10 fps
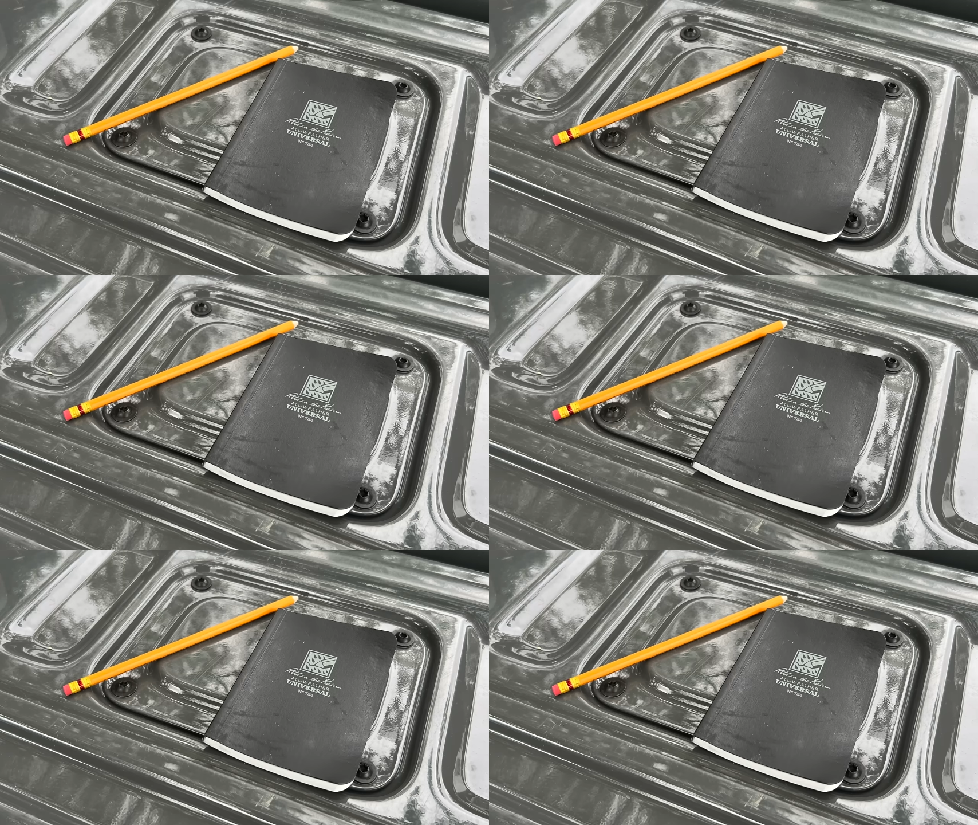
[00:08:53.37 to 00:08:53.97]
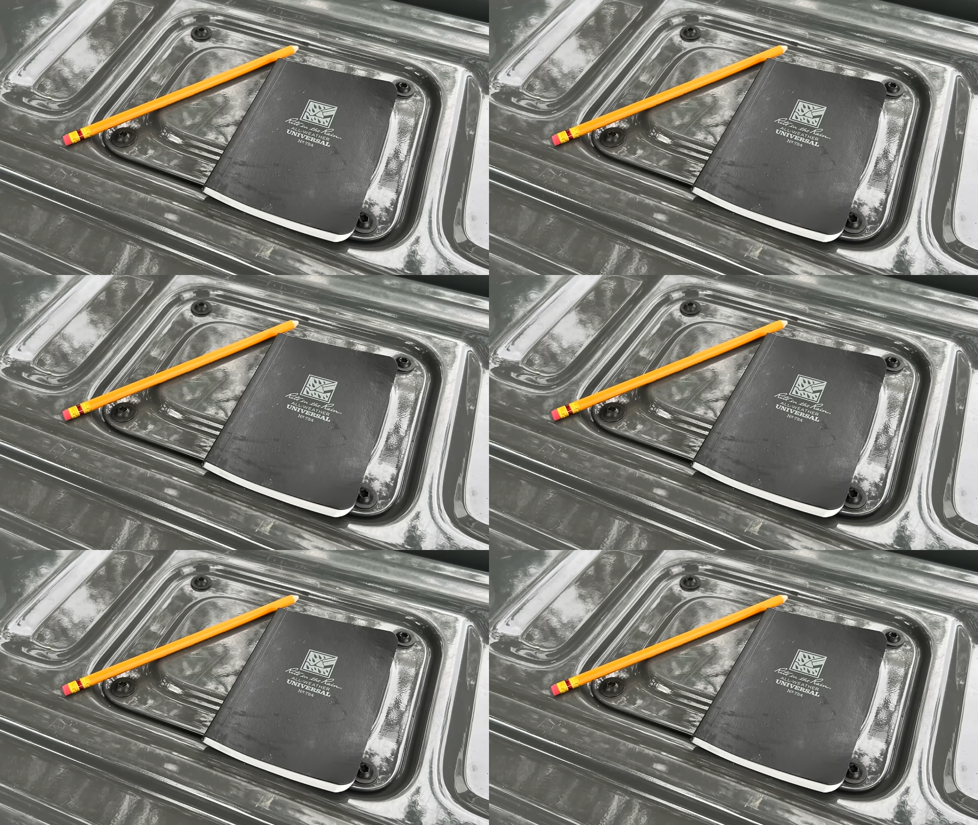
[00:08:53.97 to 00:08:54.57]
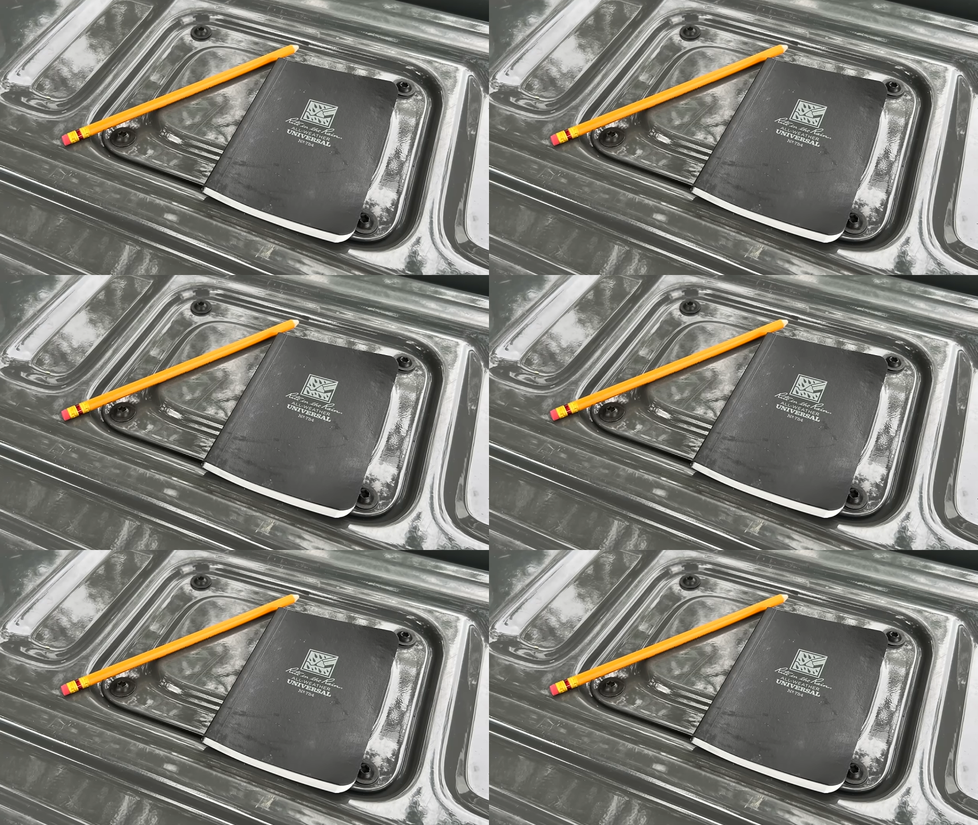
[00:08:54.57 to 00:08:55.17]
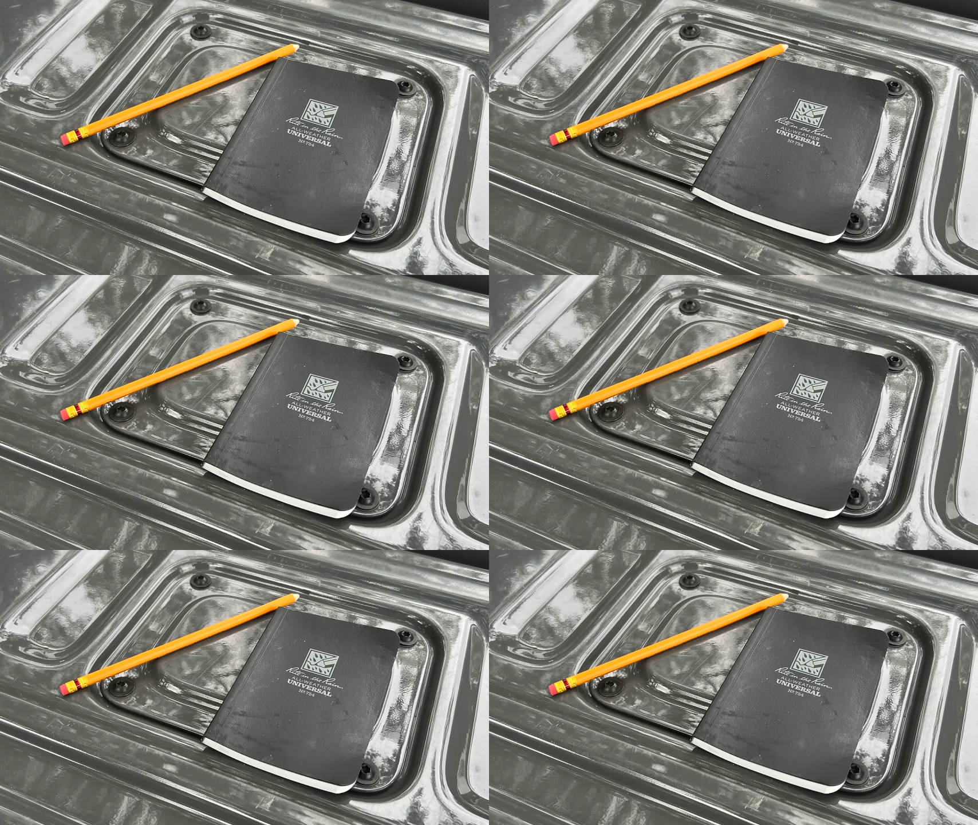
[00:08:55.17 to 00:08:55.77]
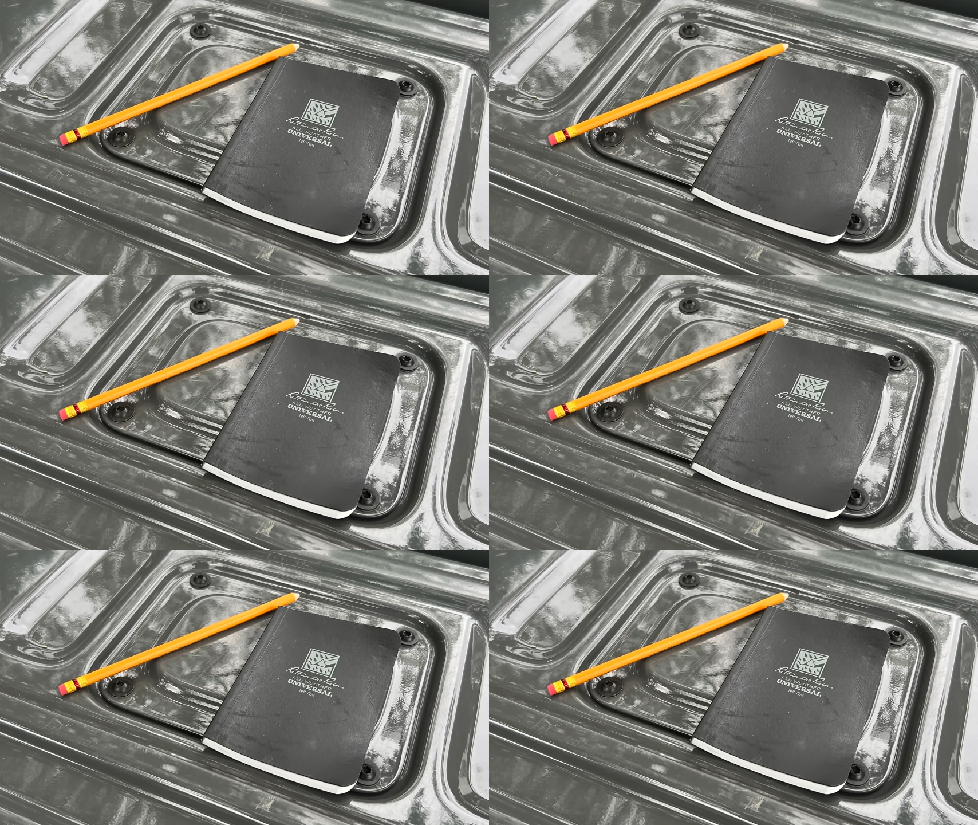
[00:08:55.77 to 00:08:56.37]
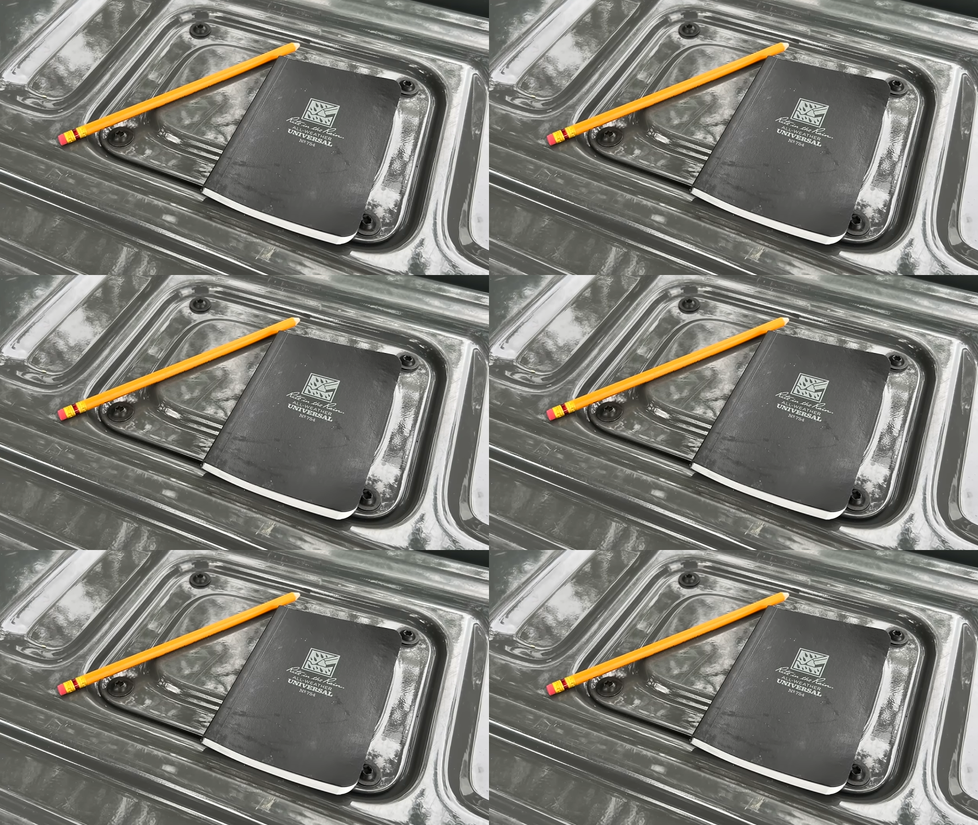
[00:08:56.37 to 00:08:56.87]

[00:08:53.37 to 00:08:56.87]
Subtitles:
(no speaker visible)